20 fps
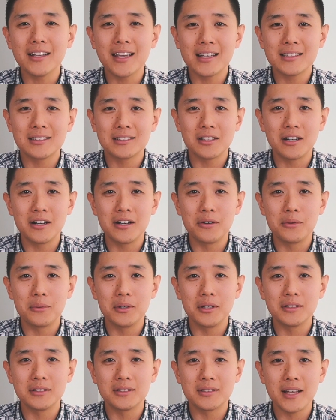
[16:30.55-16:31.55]
get started in
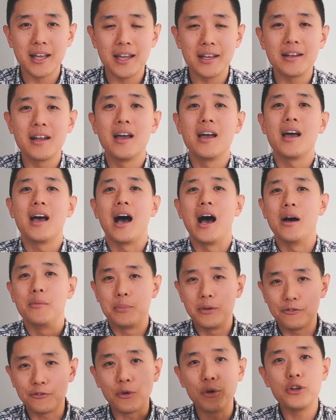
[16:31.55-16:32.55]
real estate
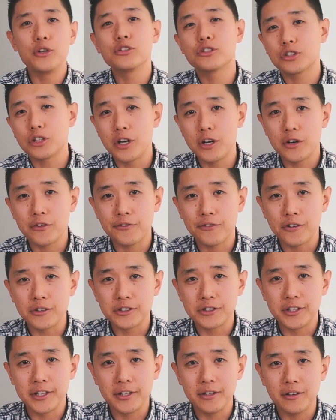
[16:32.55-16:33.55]
before you start your
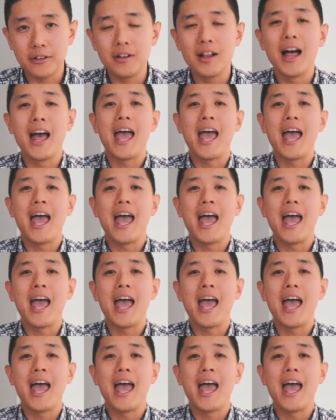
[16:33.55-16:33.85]
first deal.